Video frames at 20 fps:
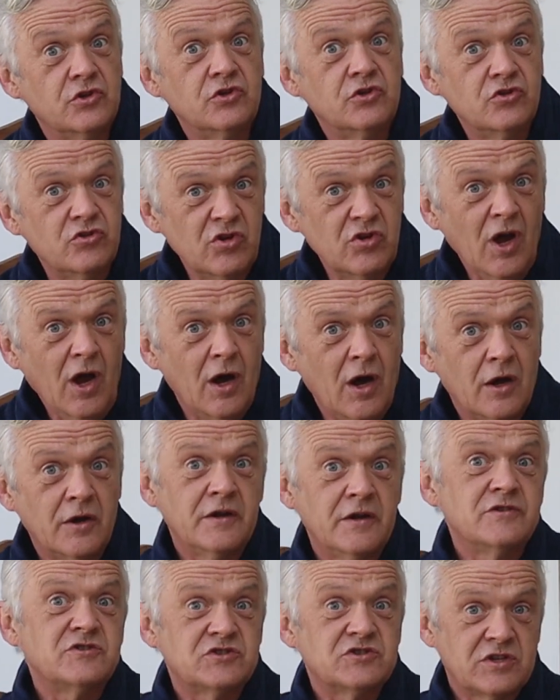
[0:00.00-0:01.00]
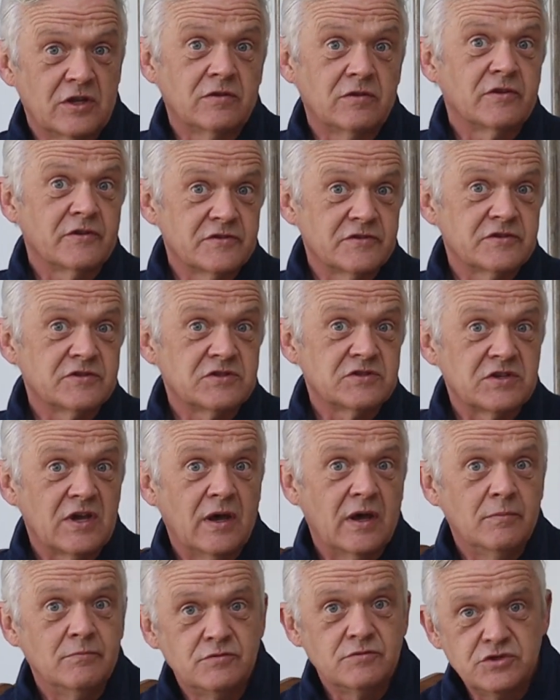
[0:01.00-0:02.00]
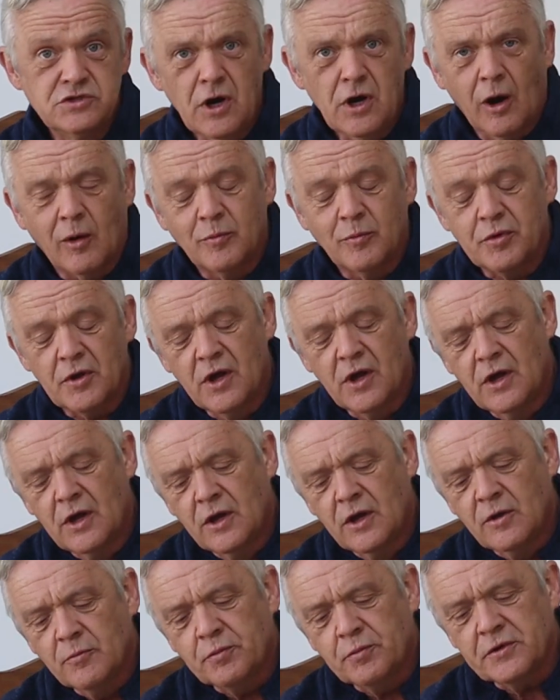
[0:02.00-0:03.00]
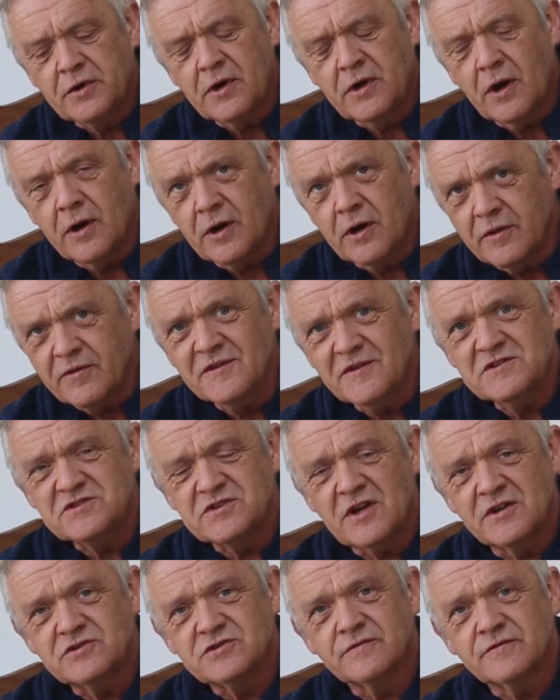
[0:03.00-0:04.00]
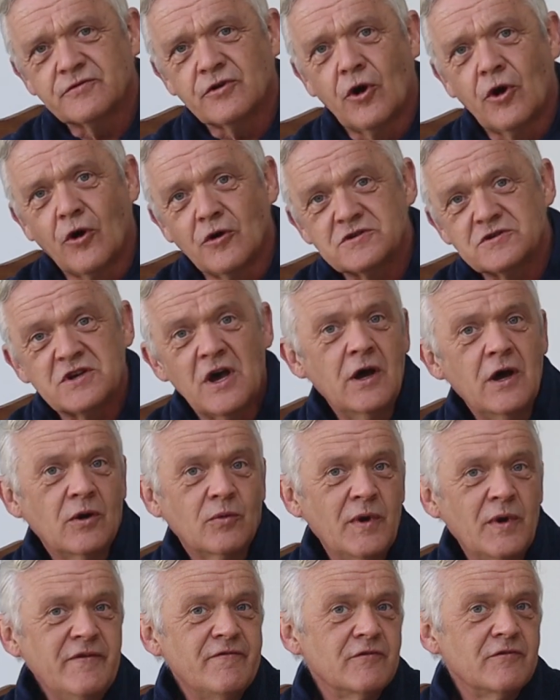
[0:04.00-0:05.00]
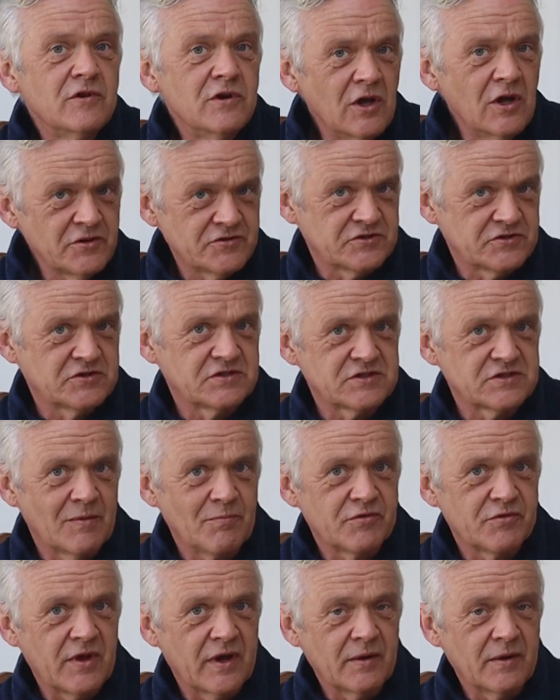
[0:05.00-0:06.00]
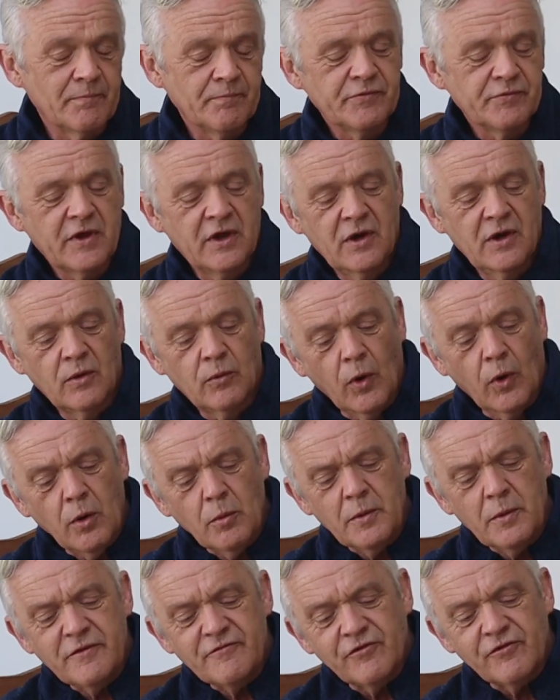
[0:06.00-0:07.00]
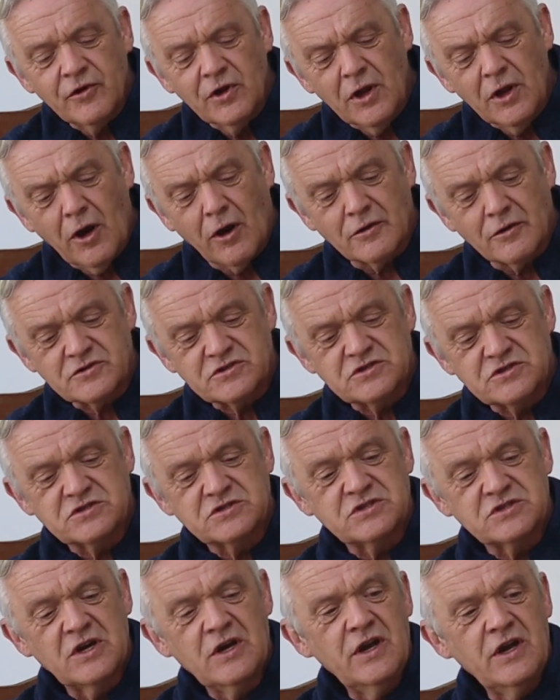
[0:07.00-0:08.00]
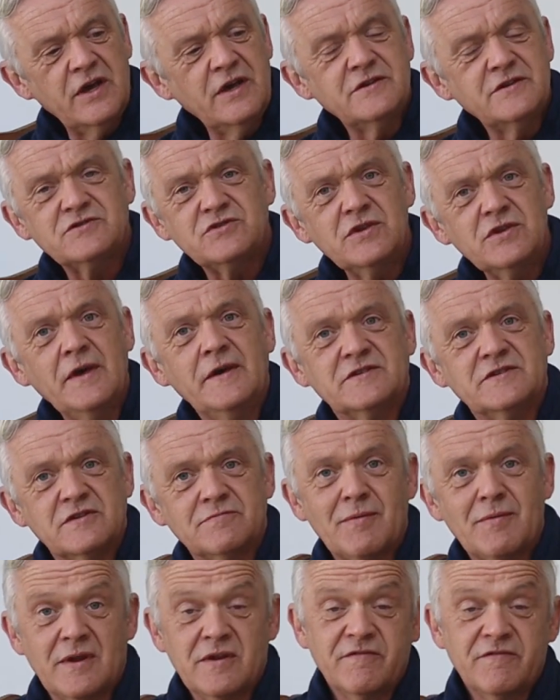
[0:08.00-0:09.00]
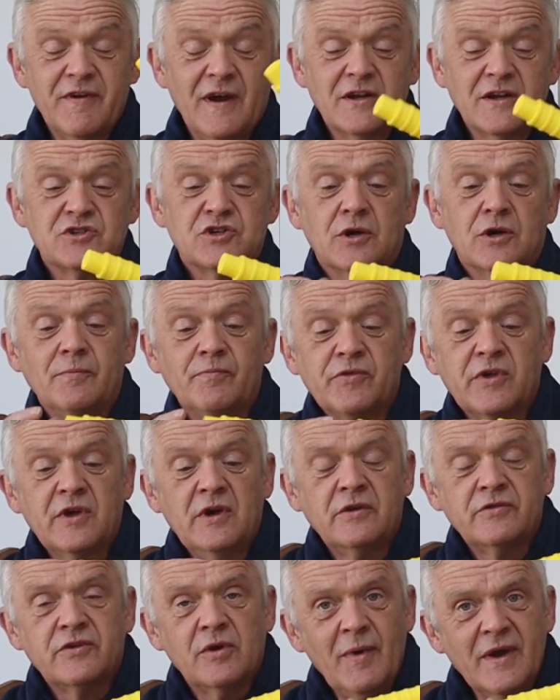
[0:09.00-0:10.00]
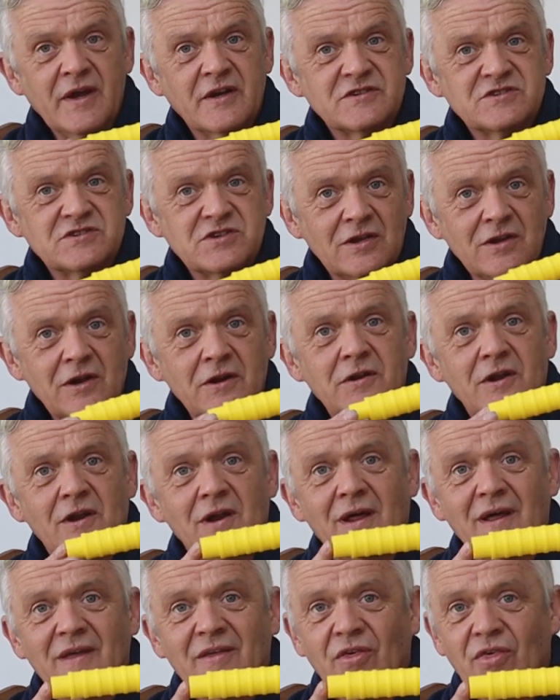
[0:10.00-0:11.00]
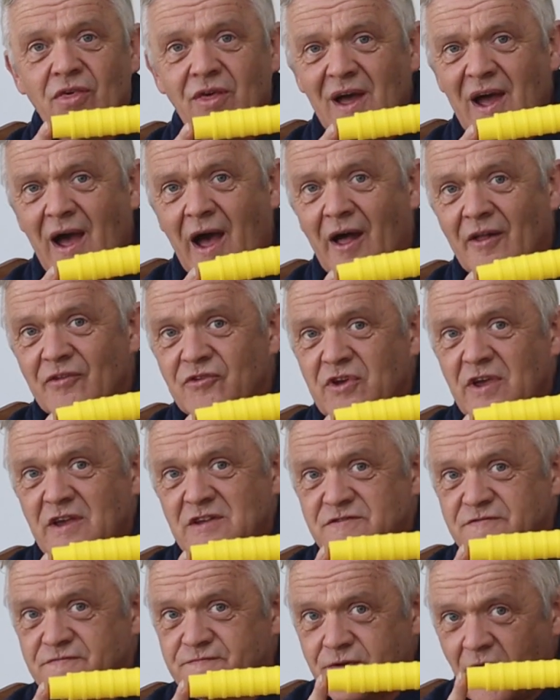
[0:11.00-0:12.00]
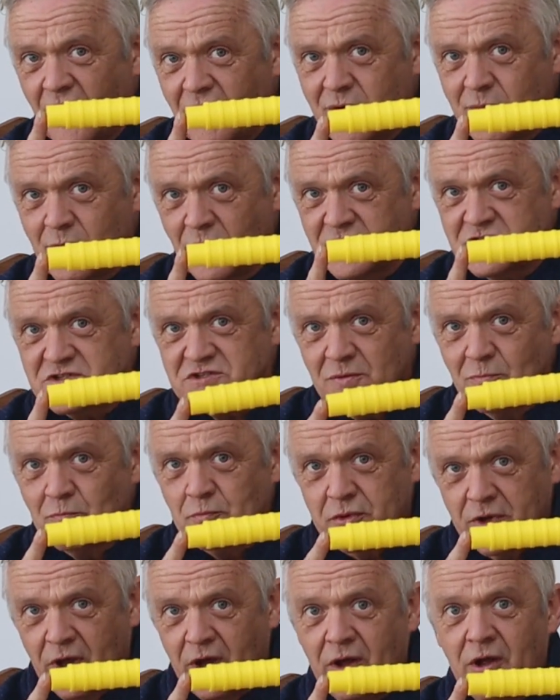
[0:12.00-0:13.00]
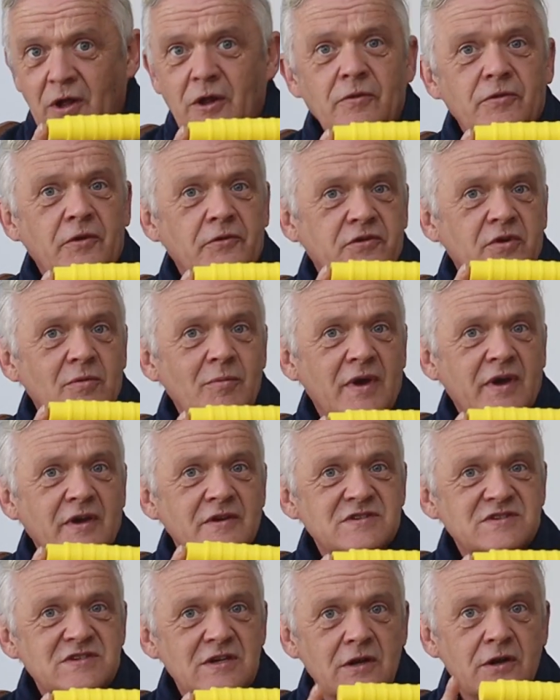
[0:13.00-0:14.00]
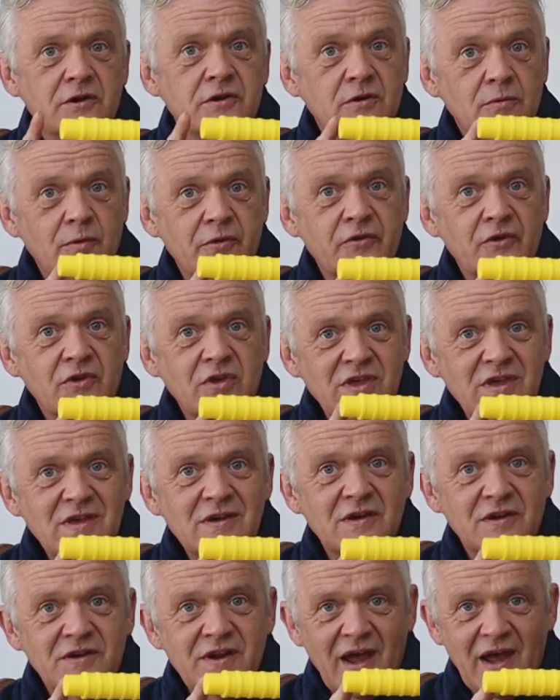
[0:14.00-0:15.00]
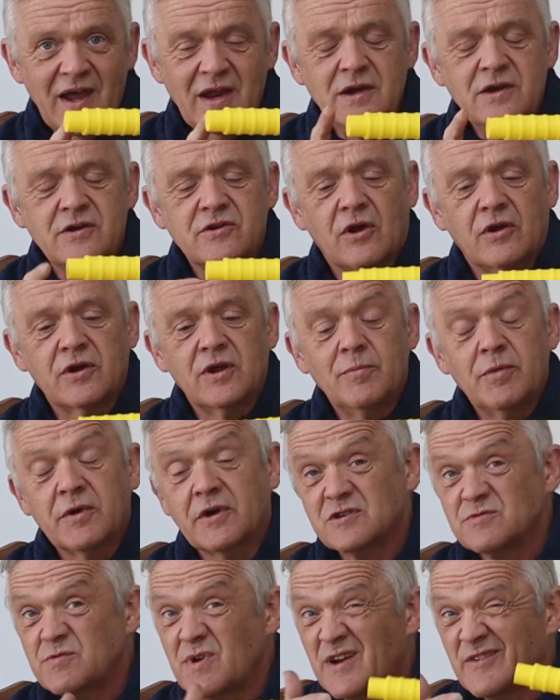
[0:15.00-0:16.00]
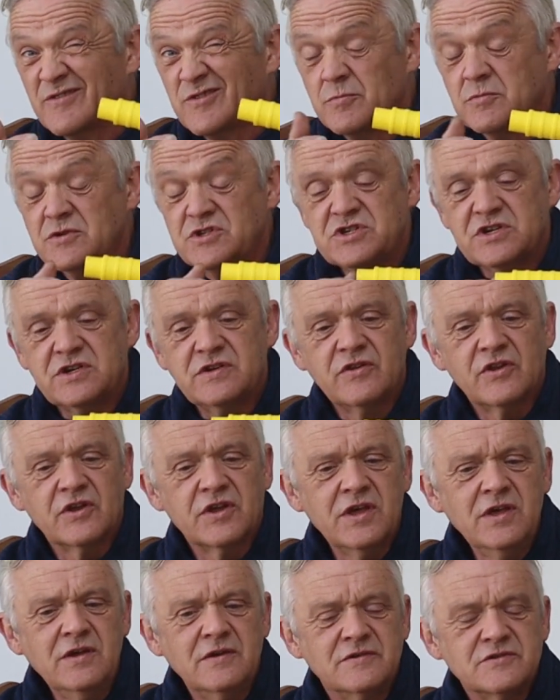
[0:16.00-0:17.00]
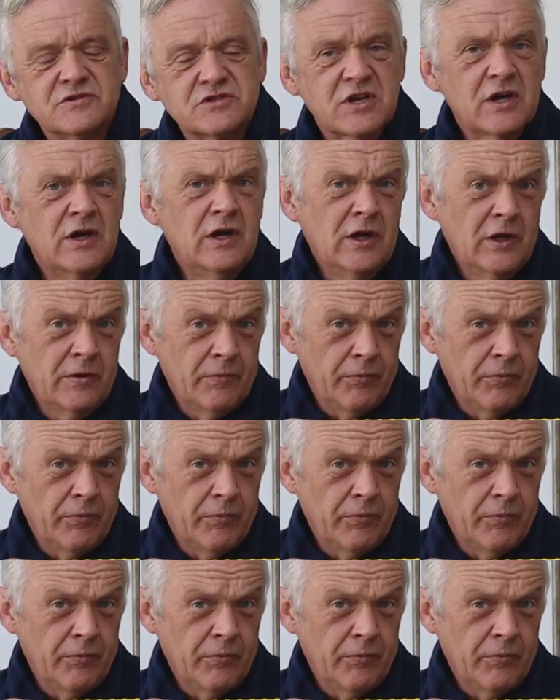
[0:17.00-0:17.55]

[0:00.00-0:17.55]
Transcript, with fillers: to turn and still does the same job. But in another sense, of course, we've lost something. What we've lost is the ease of manufacture. To make a cylinder like you had is very much simpler than to make a cylinder with a geared end on it, because we have to machine the gears.